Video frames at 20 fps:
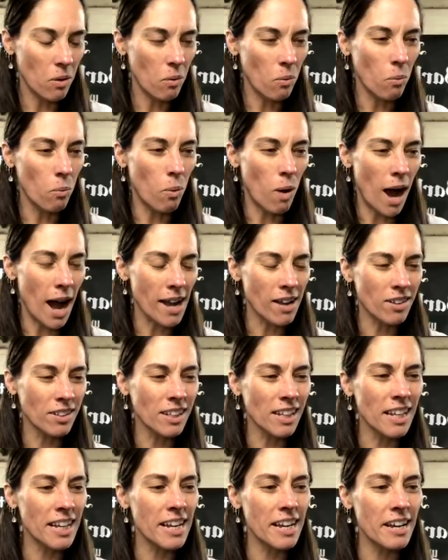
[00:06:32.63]

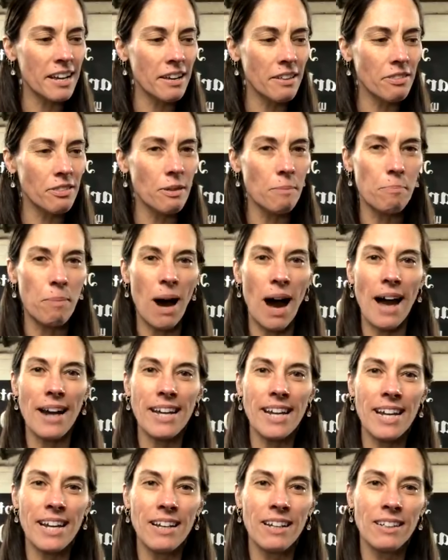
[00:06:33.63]
Wildly, the
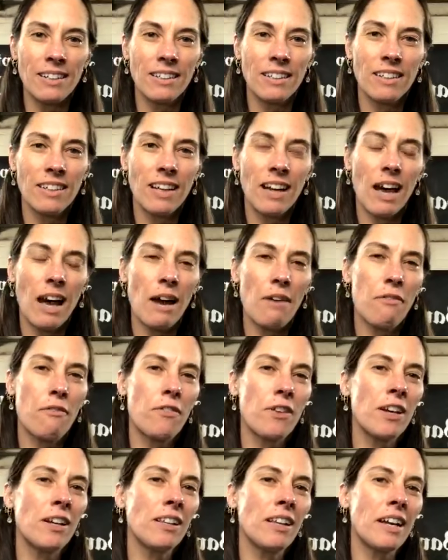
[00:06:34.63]
body. I
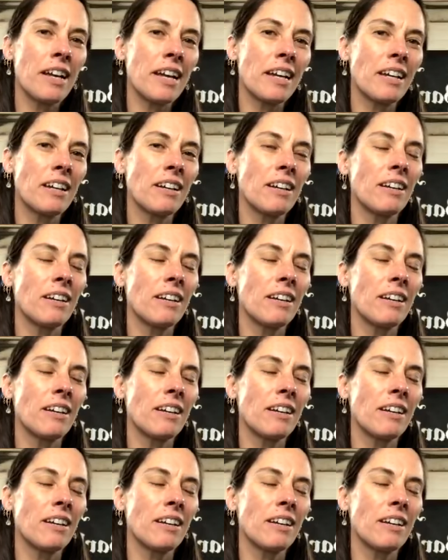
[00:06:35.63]
feel like